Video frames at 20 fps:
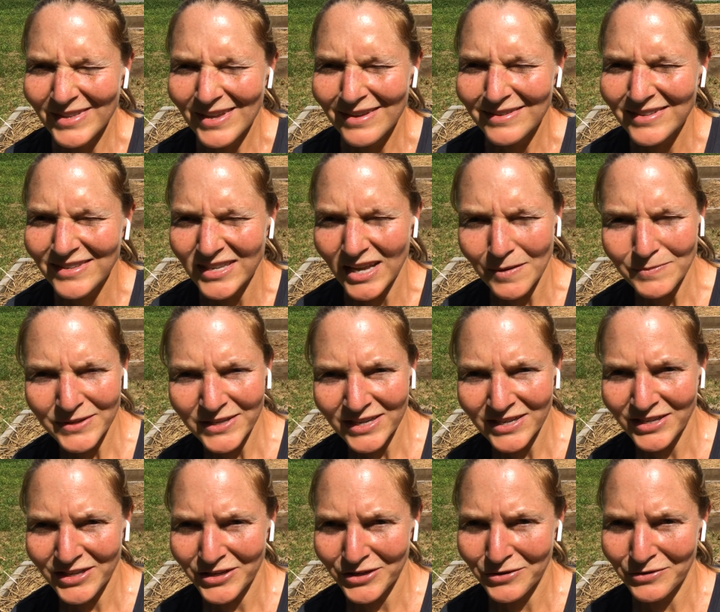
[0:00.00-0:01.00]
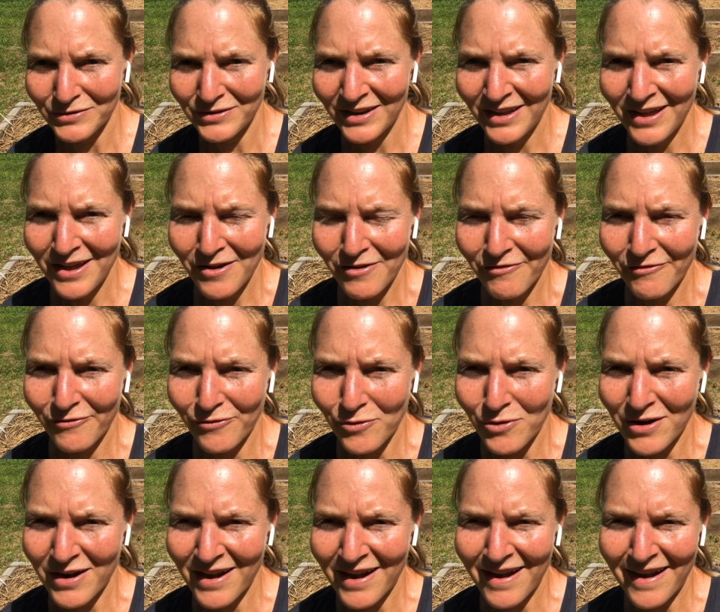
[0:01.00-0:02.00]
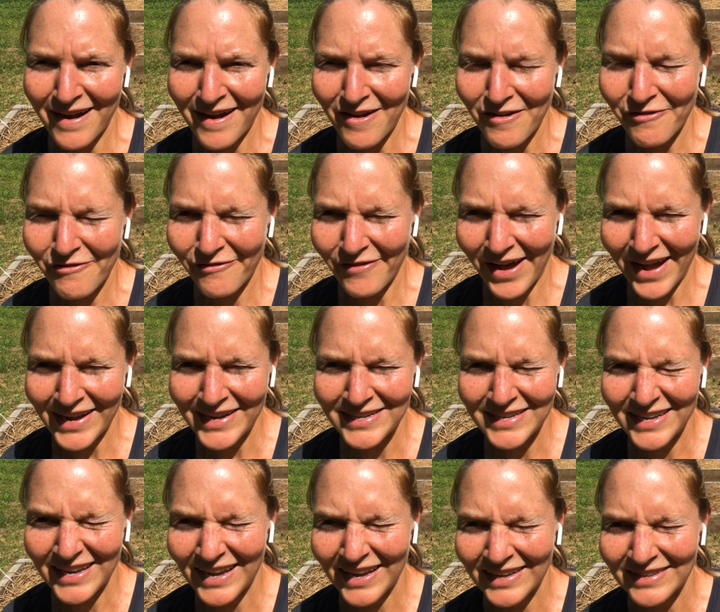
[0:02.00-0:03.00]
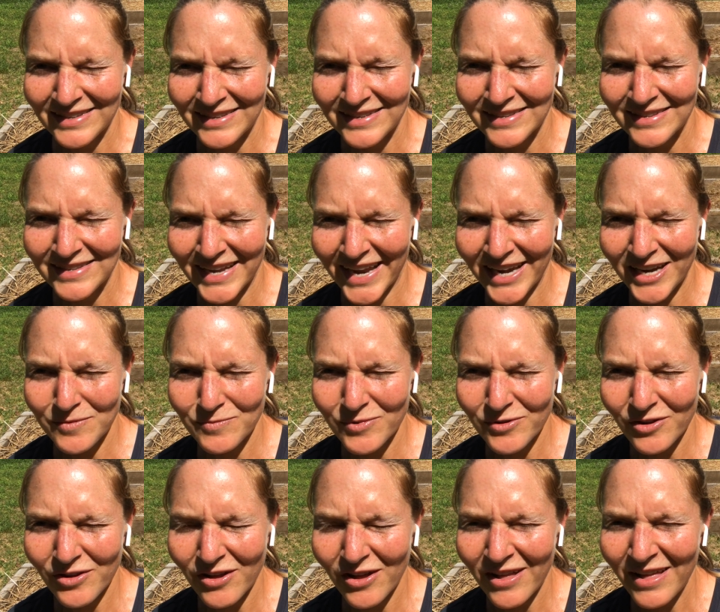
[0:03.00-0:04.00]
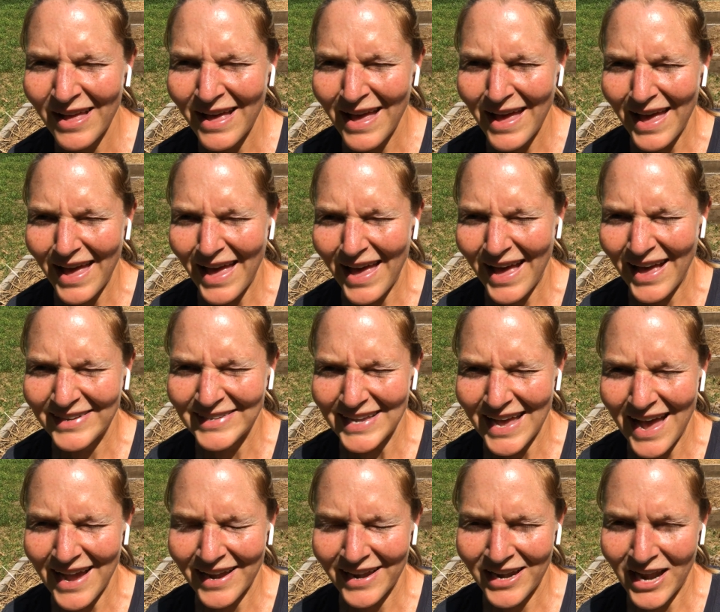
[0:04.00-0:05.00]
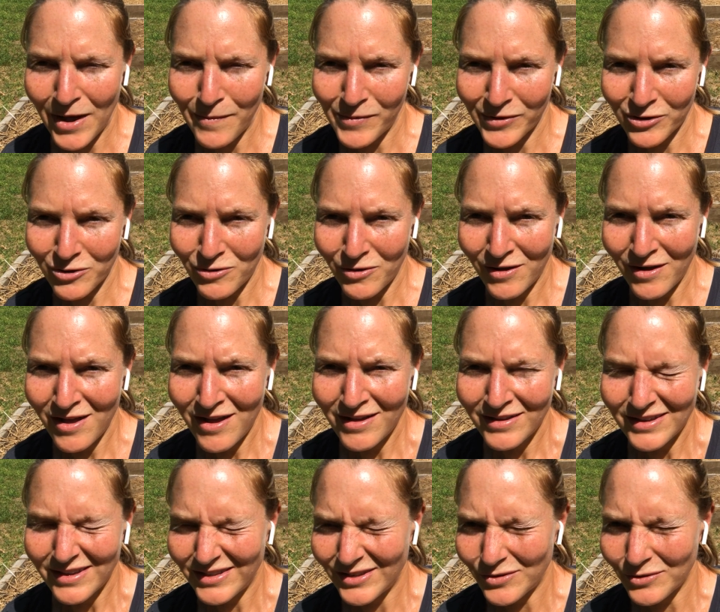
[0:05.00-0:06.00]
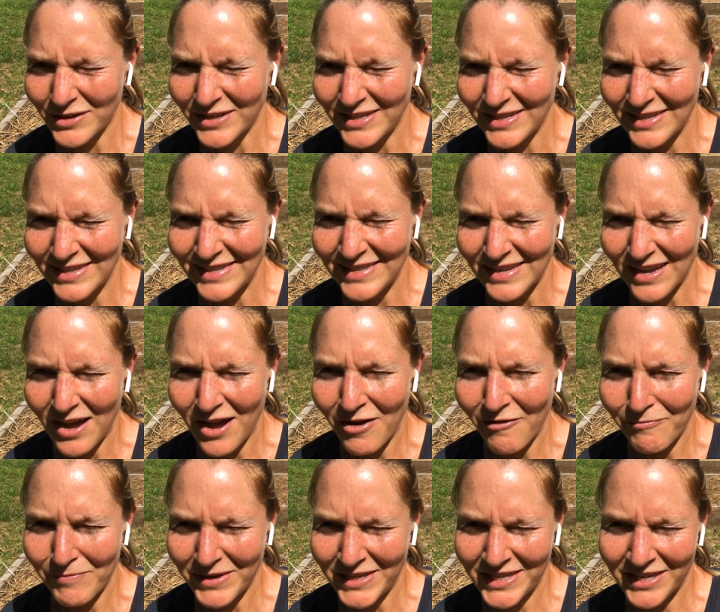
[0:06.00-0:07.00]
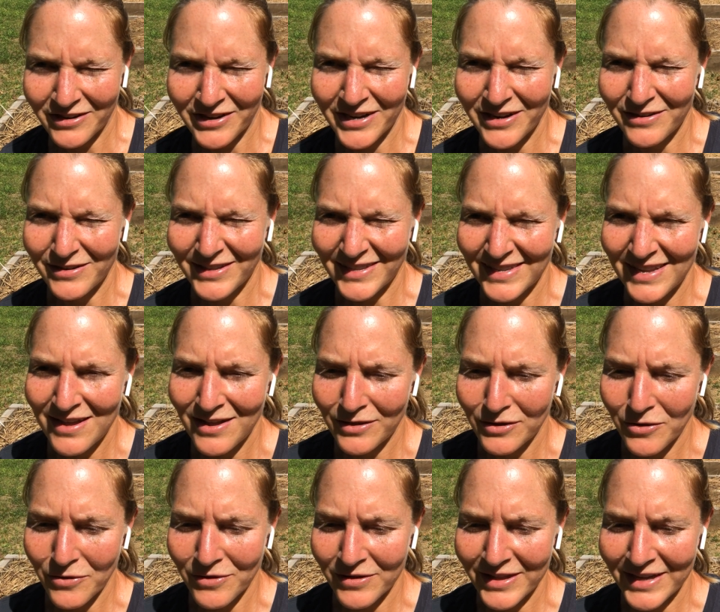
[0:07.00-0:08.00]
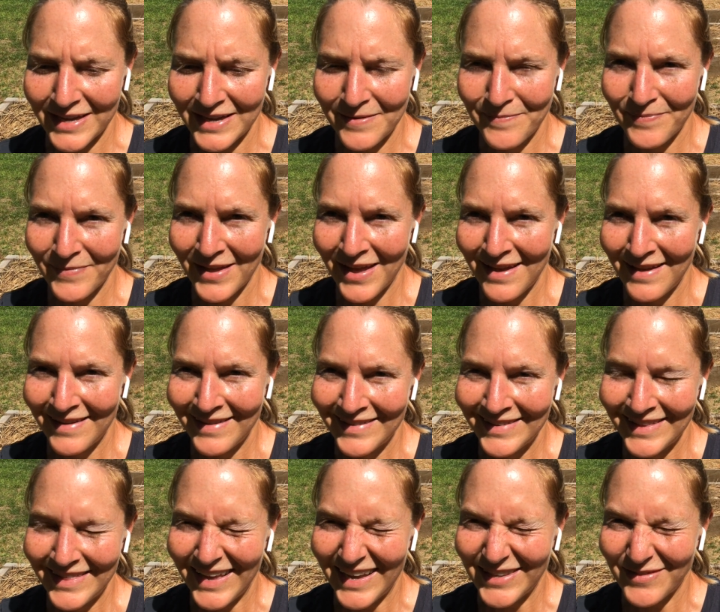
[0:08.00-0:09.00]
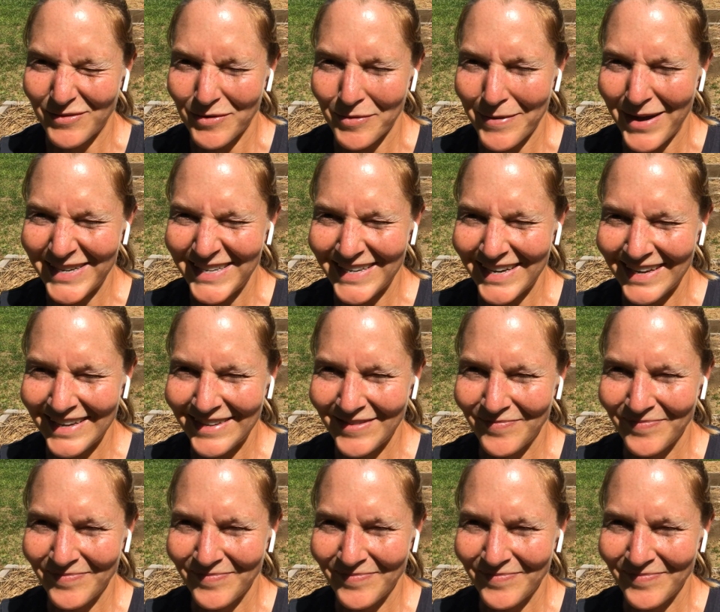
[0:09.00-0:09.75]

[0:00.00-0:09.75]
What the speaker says: substitute for finding sustainable and economical sources of materials locally. Thanks for watching.